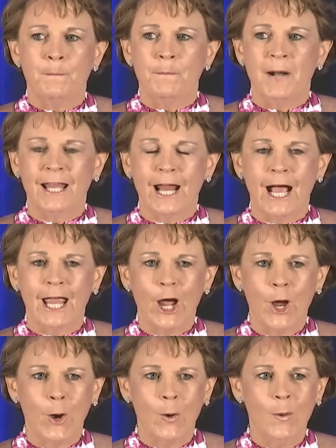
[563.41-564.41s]
But I
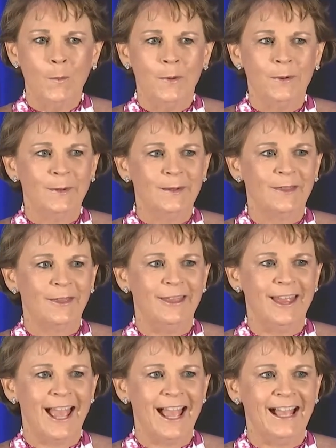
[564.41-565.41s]
hope
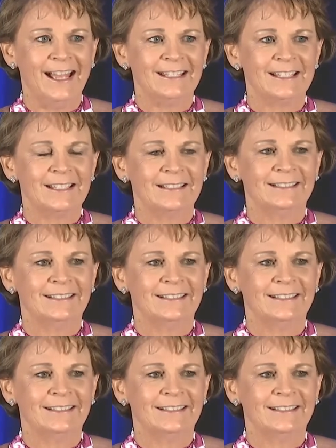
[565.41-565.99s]
that